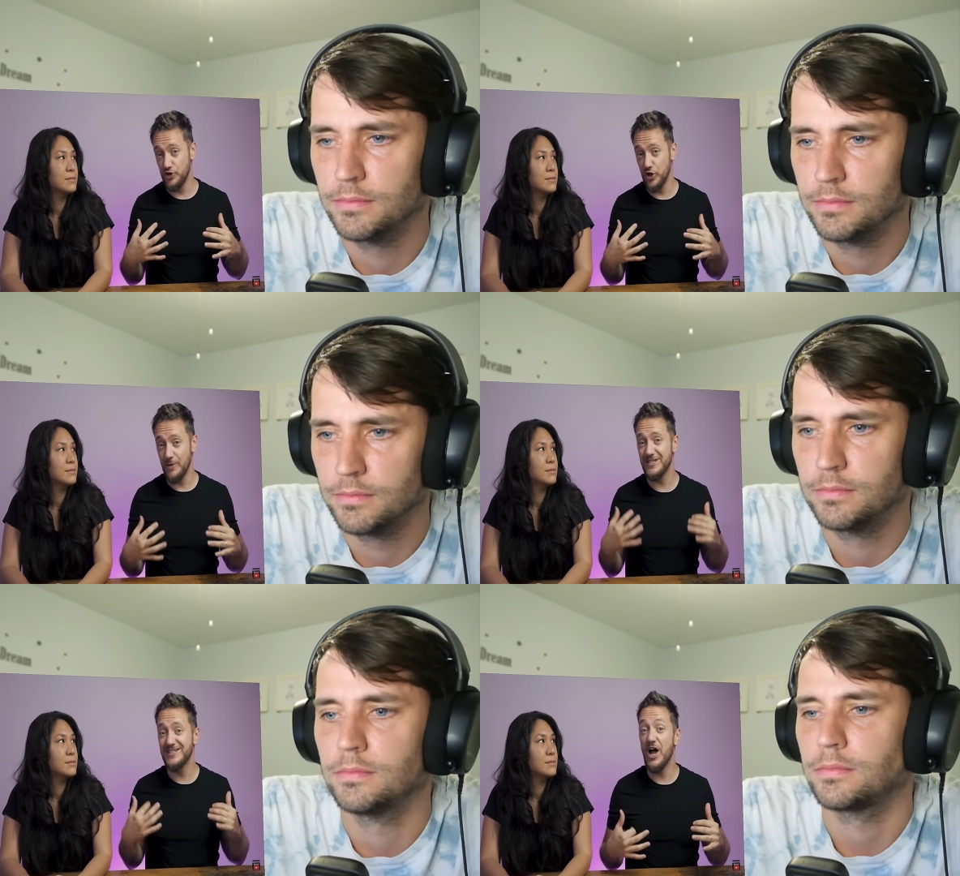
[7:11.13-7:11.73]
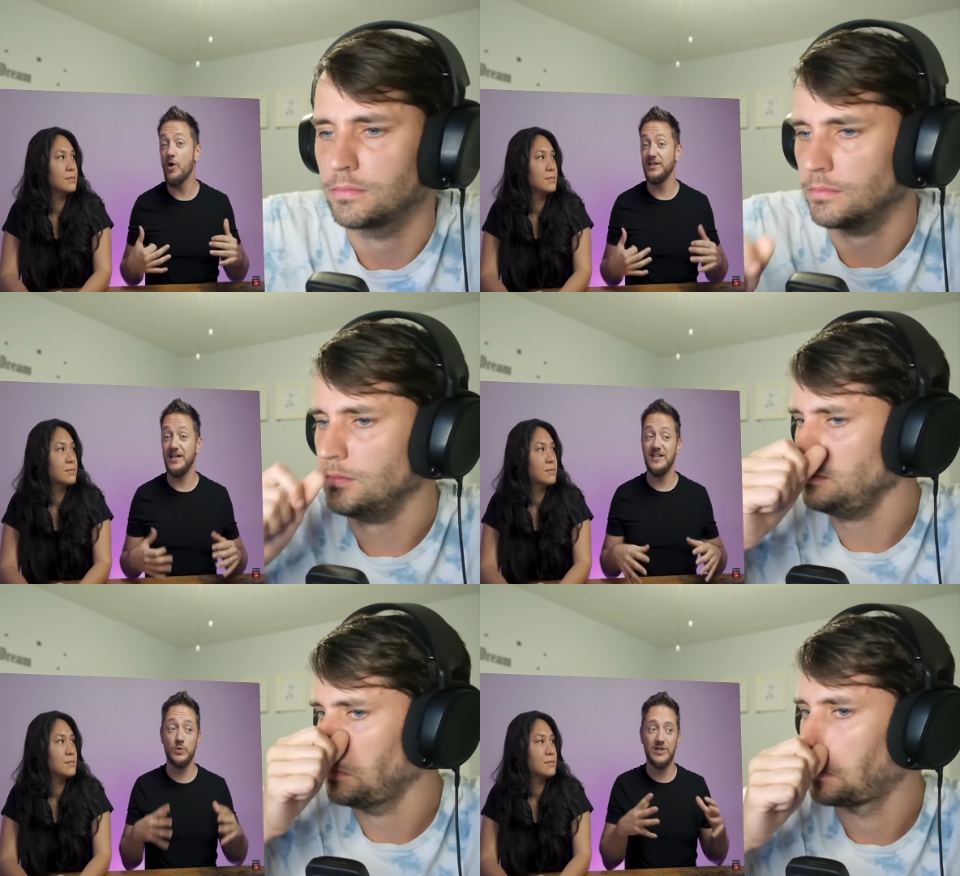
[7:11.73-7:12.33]
Speaker 1: Germans
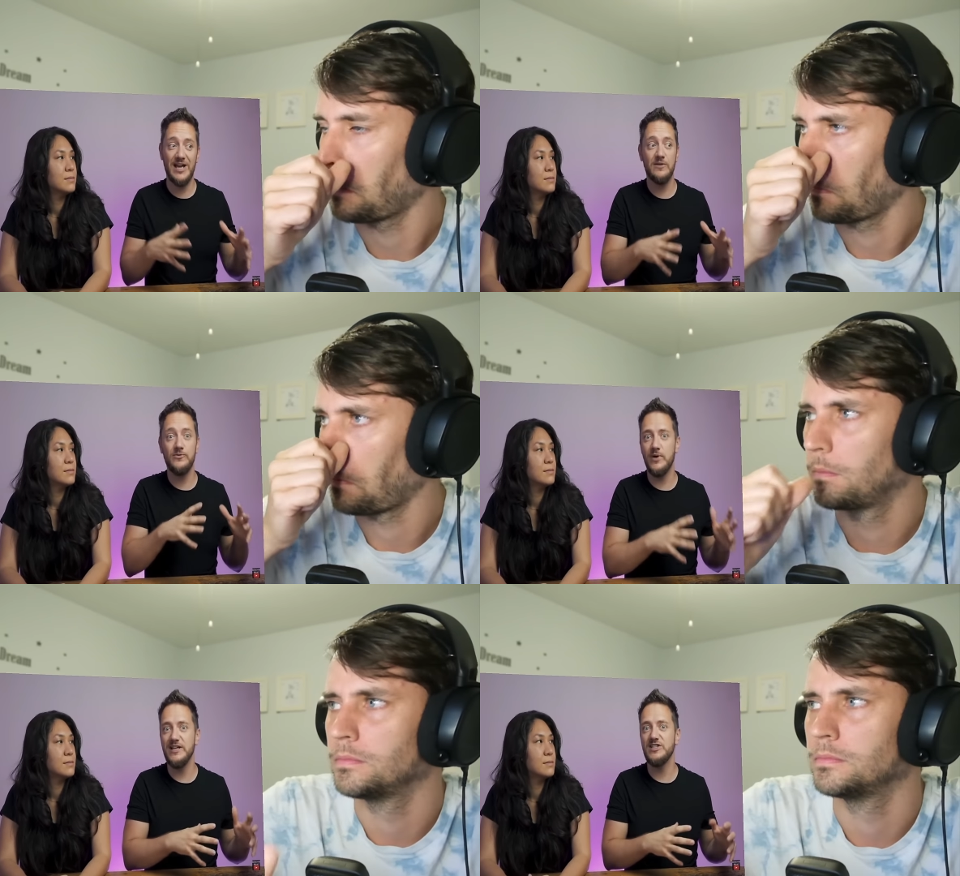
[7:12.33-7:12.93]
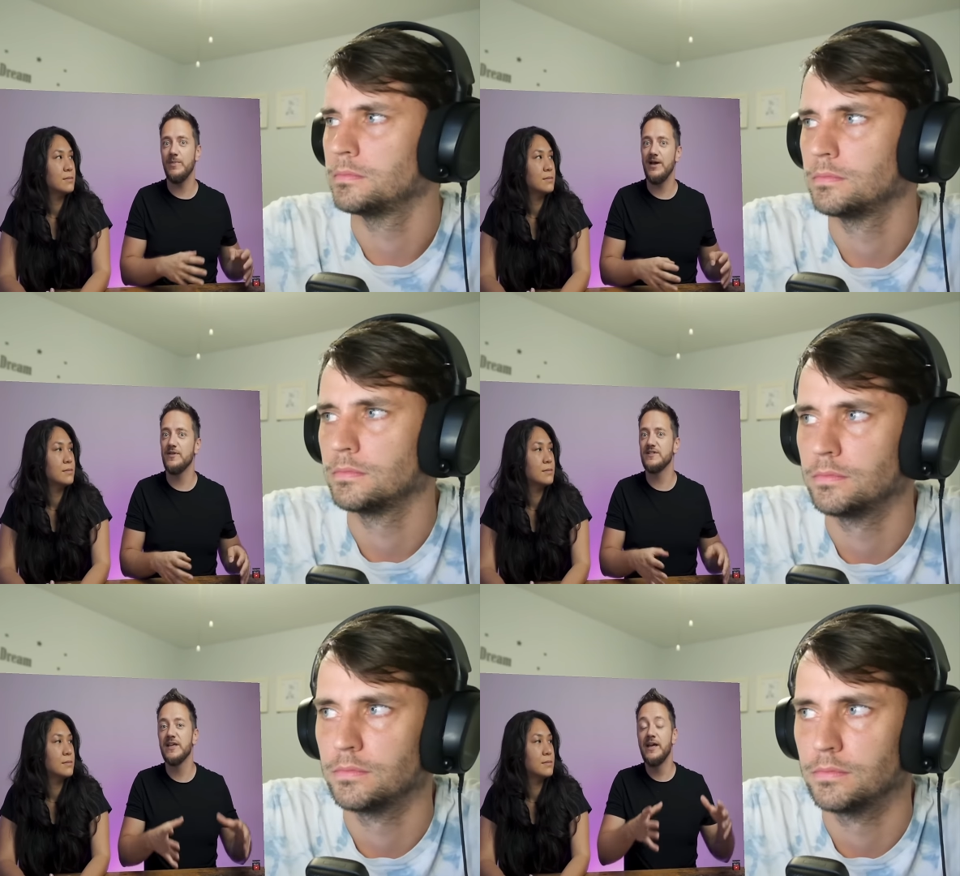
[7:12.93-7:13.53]
nowadays were kind of raised
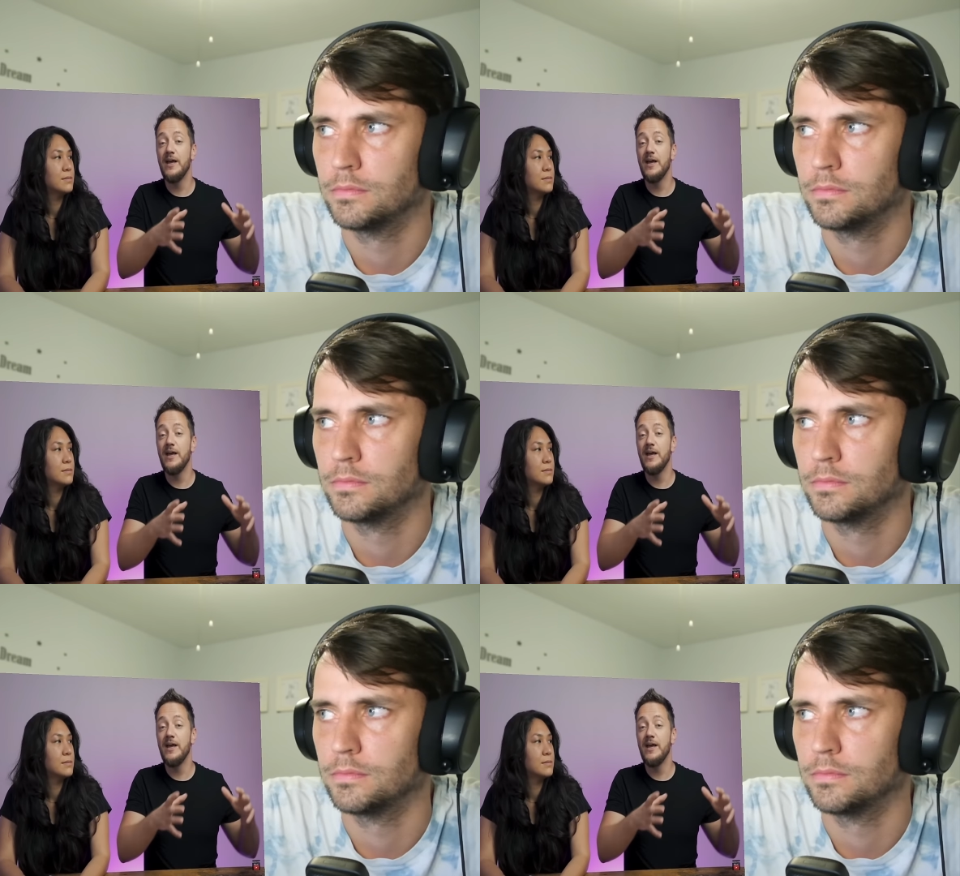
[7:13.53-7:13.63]
by this